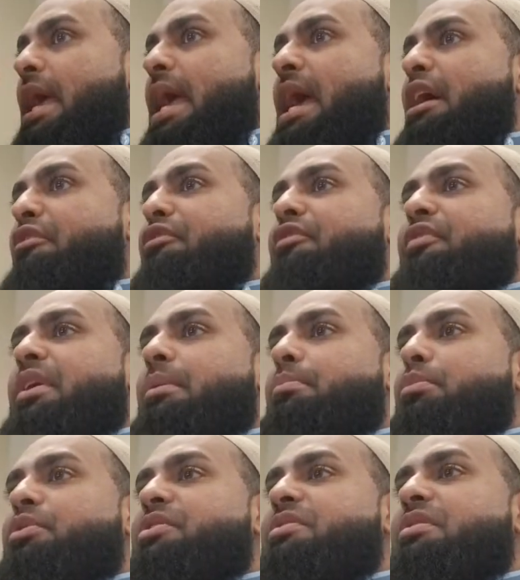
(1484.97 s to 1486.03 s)
Every
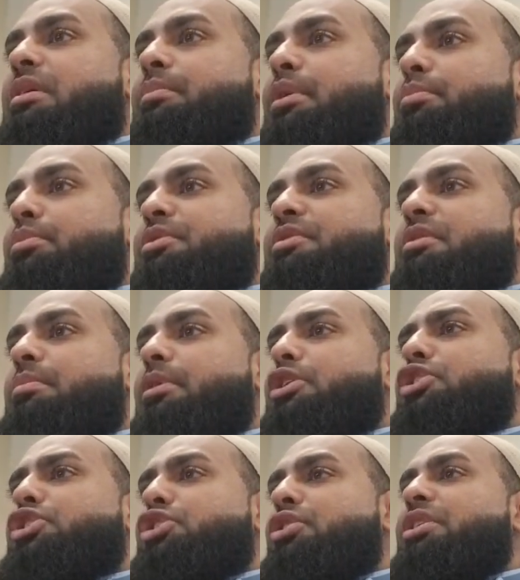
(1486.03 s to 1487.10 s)
Muslim and Muslimah
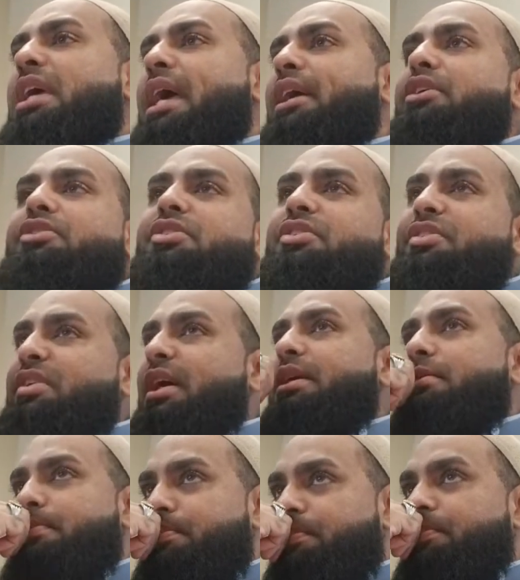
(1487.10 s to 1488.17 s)
should exercise.
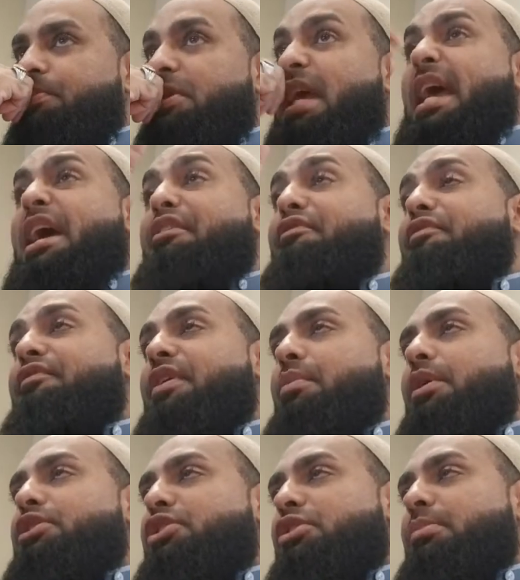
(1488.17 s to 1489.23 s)

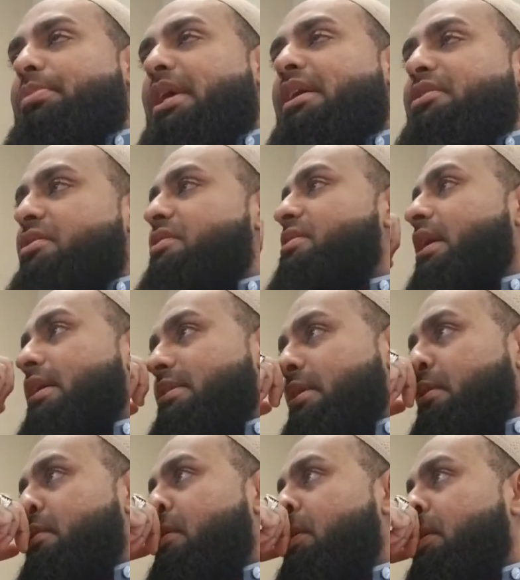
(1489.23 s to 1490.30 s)
Everyone should be
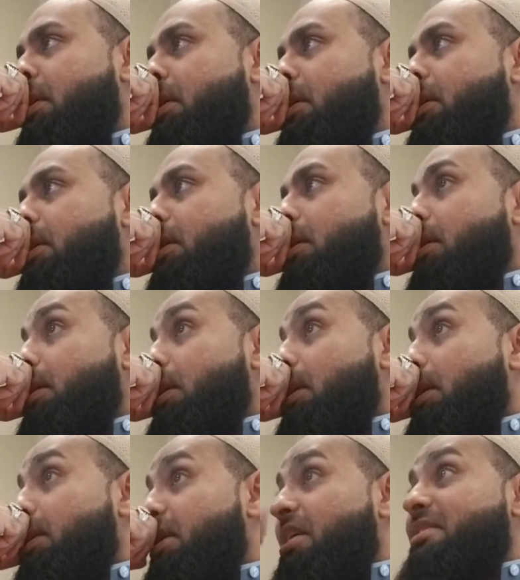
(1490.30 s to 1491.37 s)
exercising.
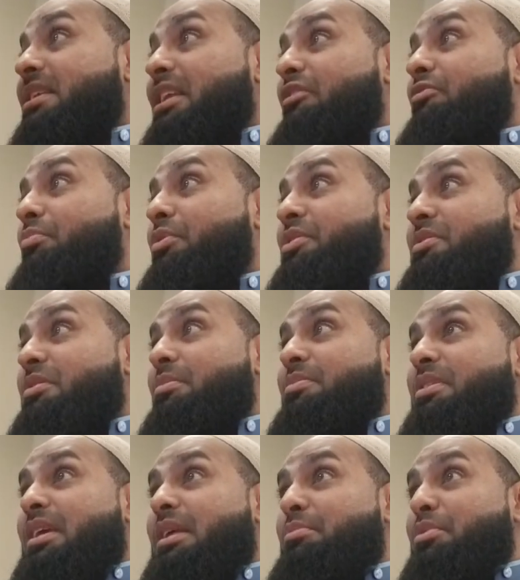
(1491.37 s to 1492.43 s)
There's enough
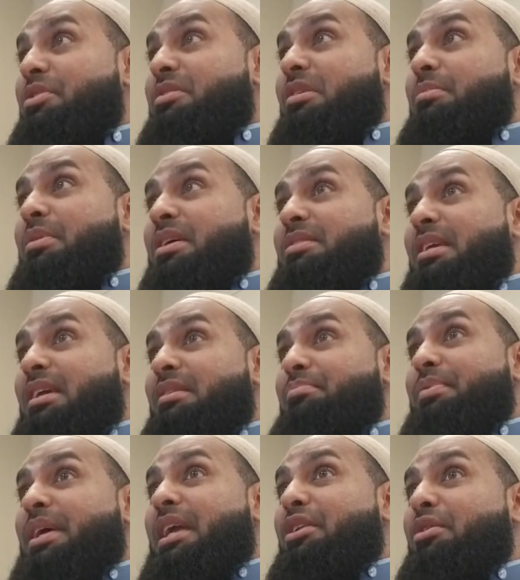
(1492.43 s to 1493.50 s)
Muslims and Muslimas in
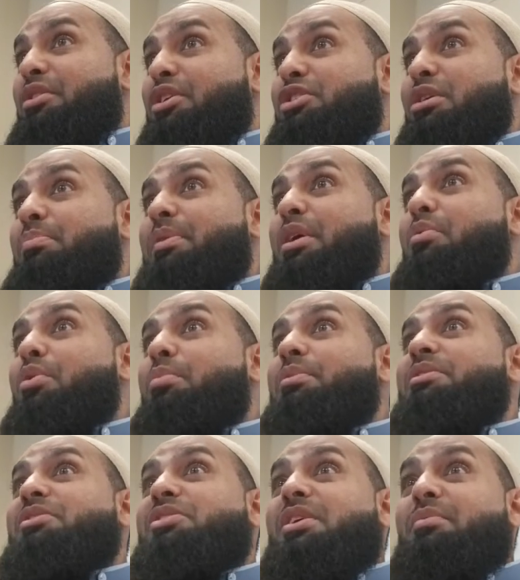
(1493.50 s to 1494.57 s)
Plano. There should be a
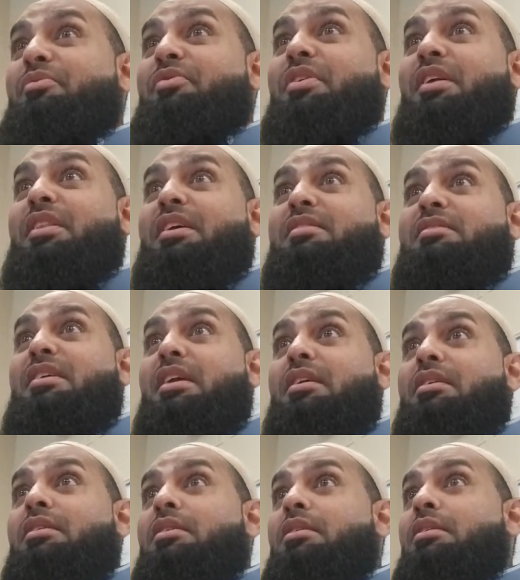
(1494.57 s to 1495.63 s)
women's gym, for Allah's
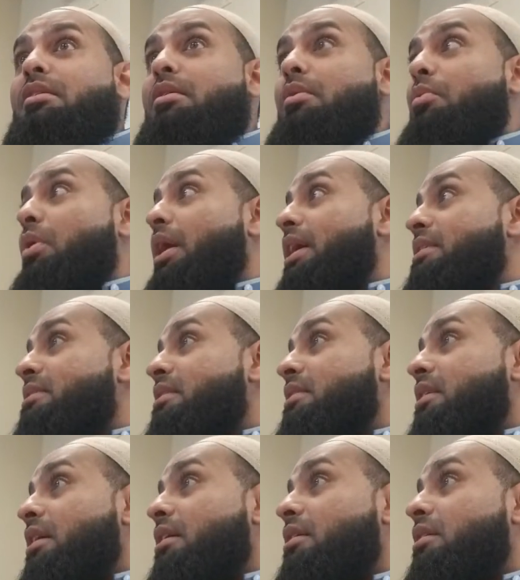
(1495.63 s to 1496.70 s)
sake. Why isn't
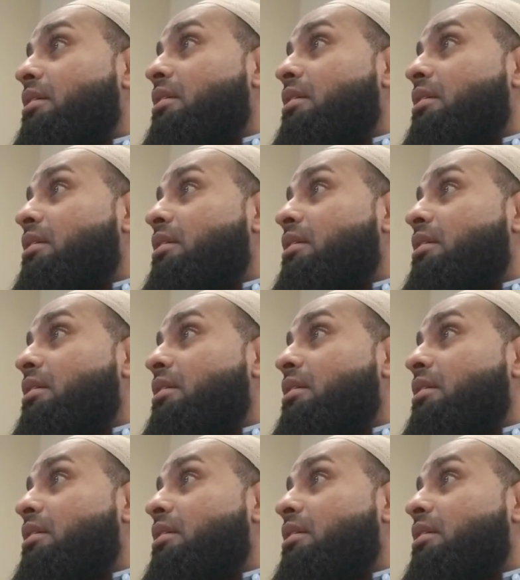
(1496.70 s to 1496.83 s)
there?